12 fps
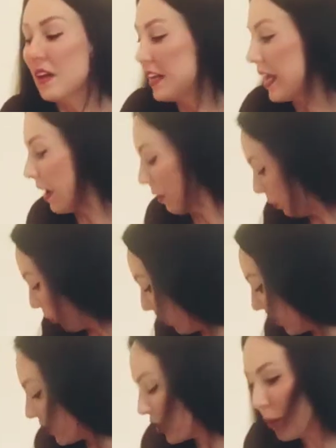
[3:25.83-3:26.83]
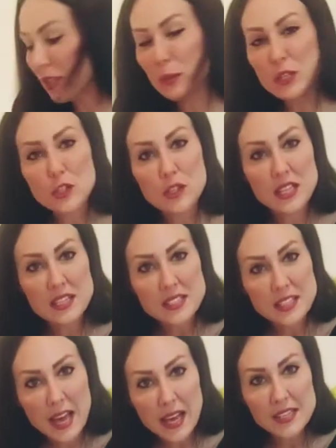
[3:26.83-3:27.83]
Now, what we do is we do the
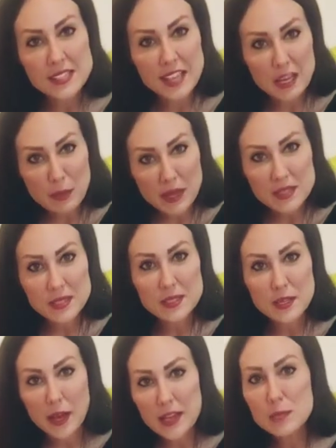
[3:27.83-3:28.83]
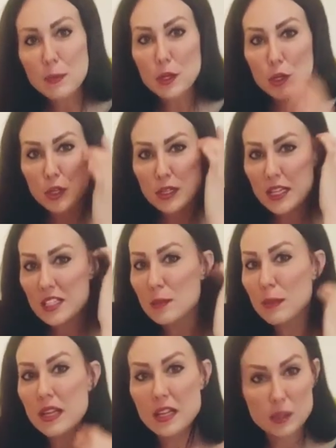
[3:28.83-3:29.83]
exact same exercise, but you need to
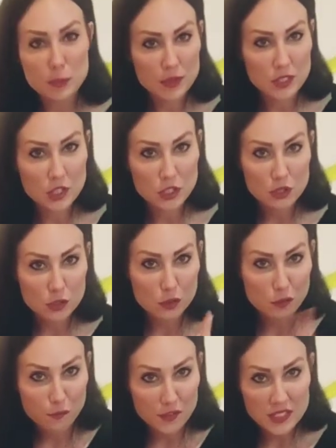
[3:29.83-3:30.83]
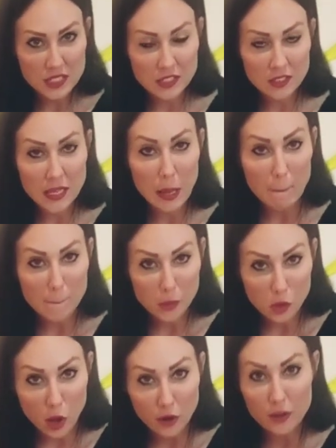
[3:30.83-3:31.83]
be in a position to physically
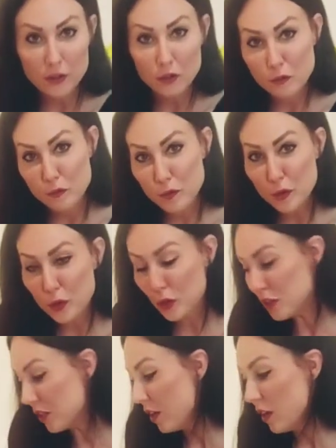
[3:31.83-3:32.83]
block the food.